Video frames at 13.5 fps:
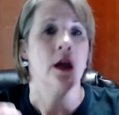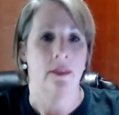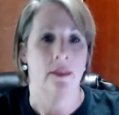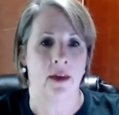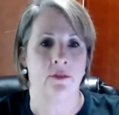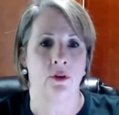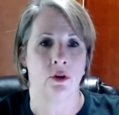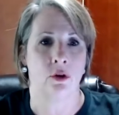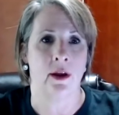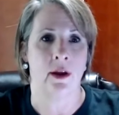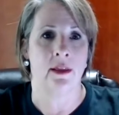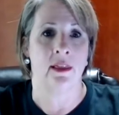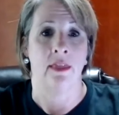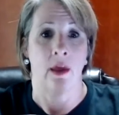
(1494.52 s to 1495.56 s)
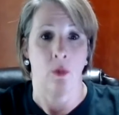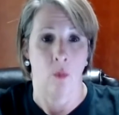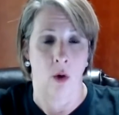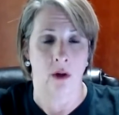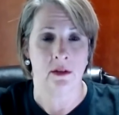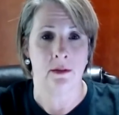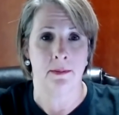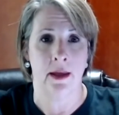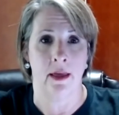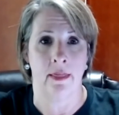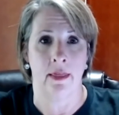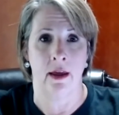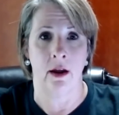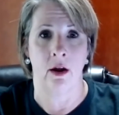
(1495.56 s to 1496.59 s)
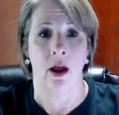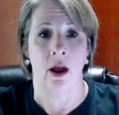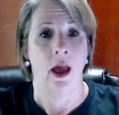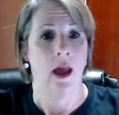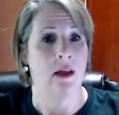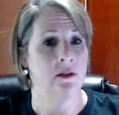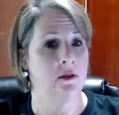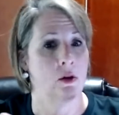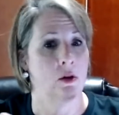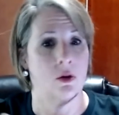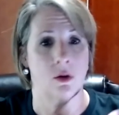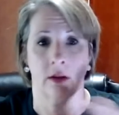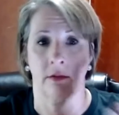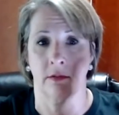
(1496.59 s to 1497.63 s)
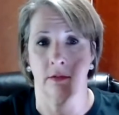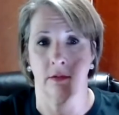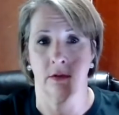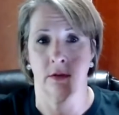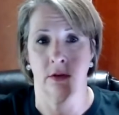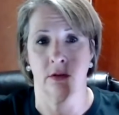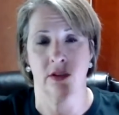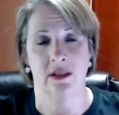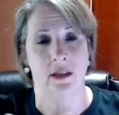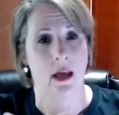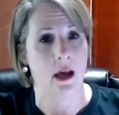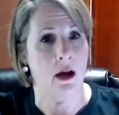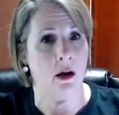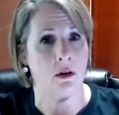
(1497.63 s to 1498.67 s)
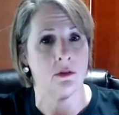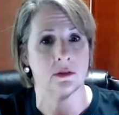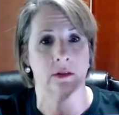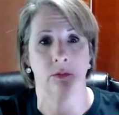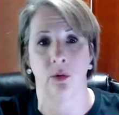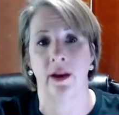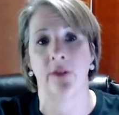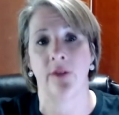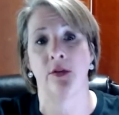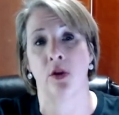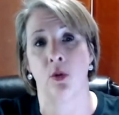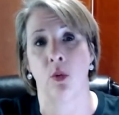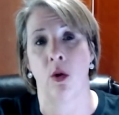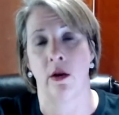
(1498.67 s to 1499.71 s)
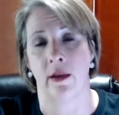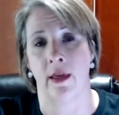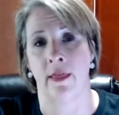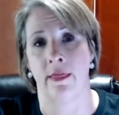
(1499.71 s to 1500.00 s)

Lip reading: They've agreed that they want to be in there, and so you can do sales and whatever you want in